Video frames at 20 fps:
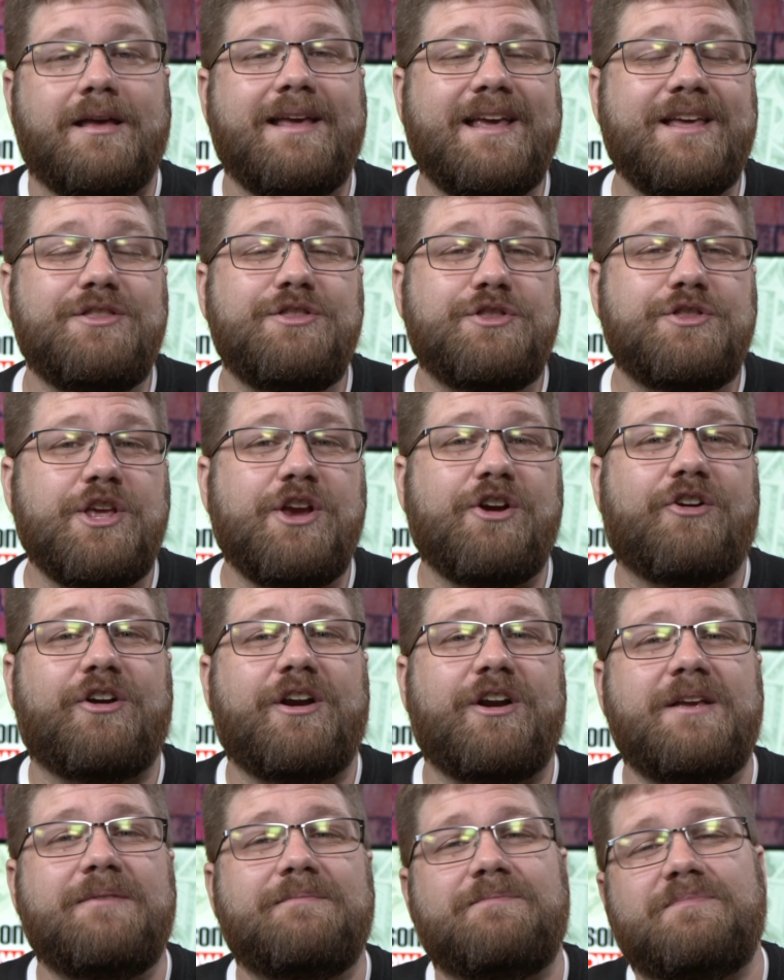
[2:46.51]
In
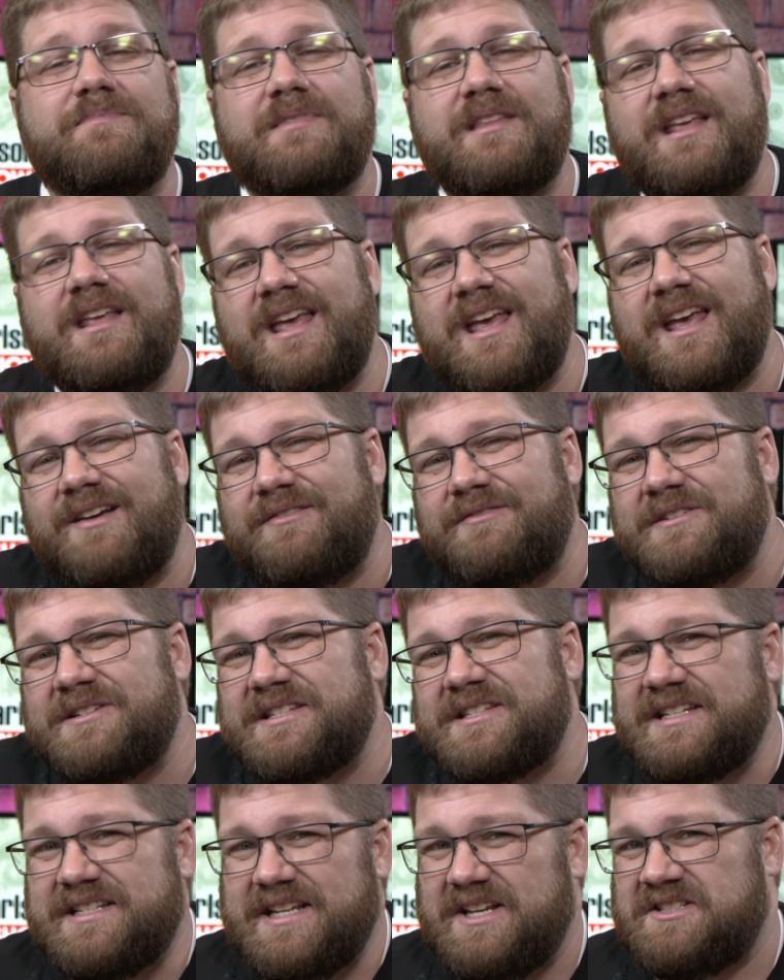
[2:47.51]
theory, it
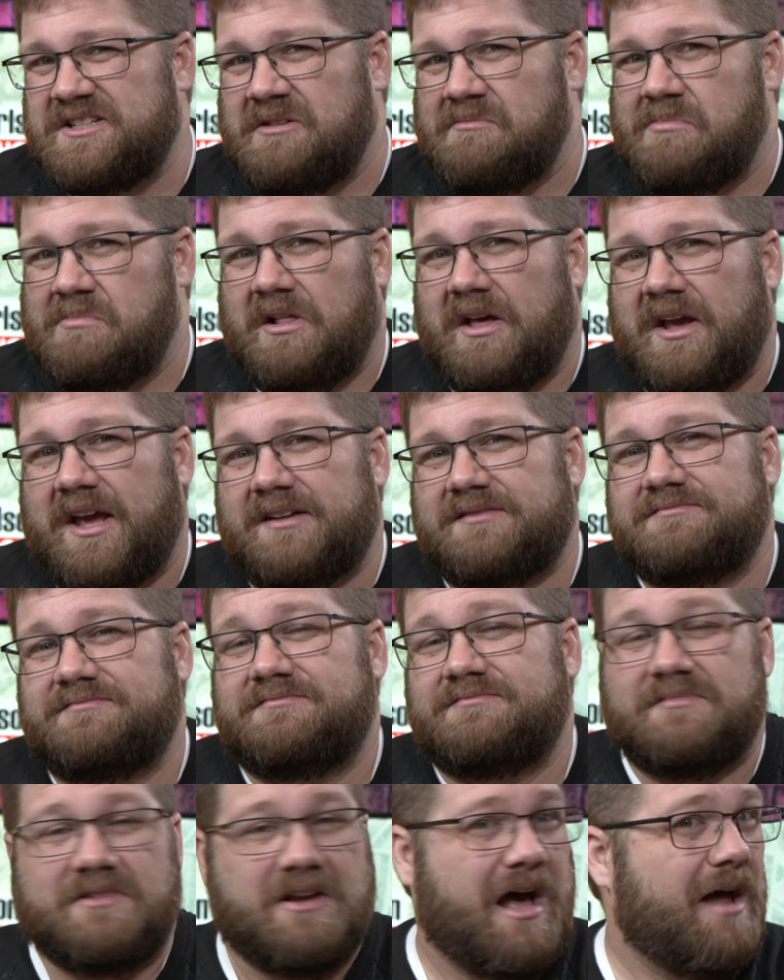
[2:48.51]
was a decent plan.
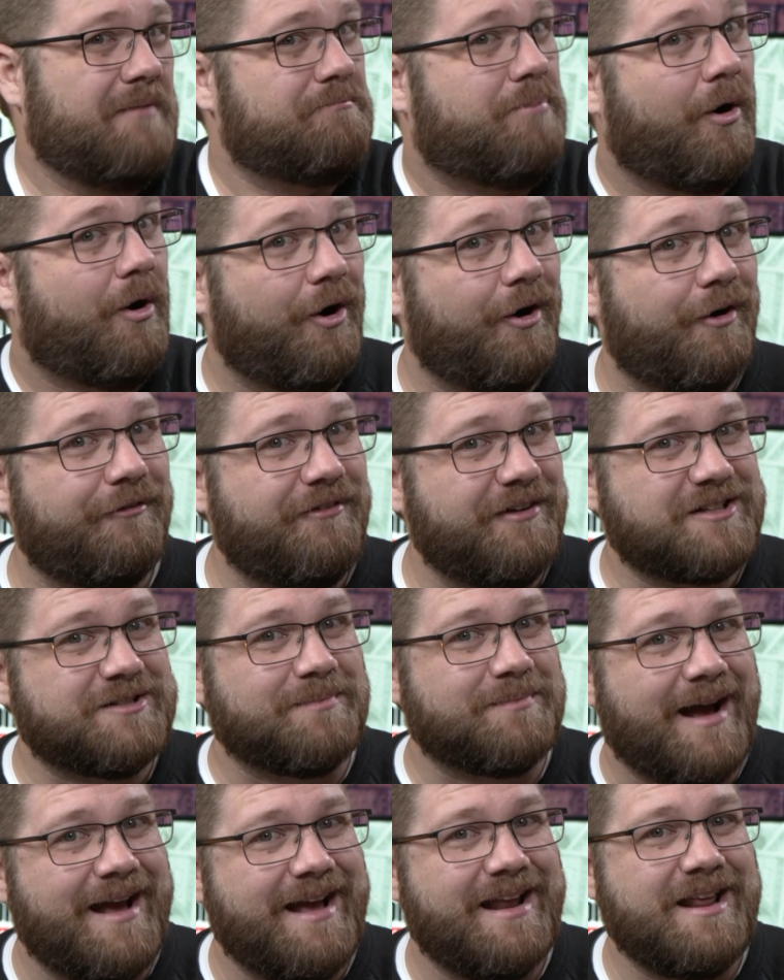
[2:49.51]
Not perfect
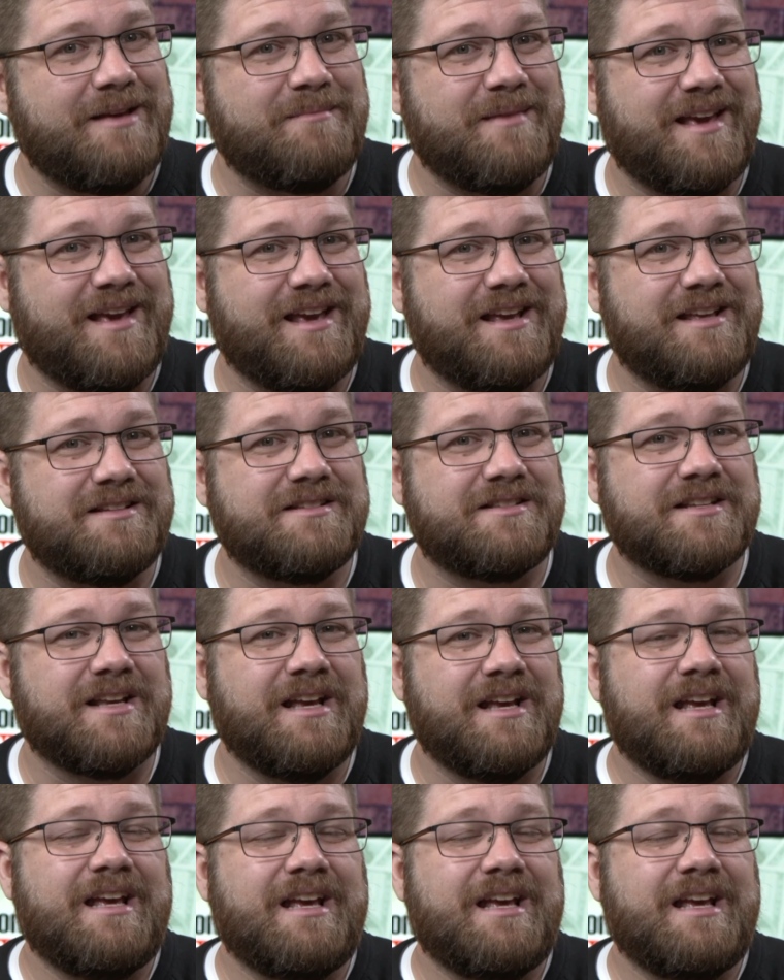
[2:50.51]
by any means.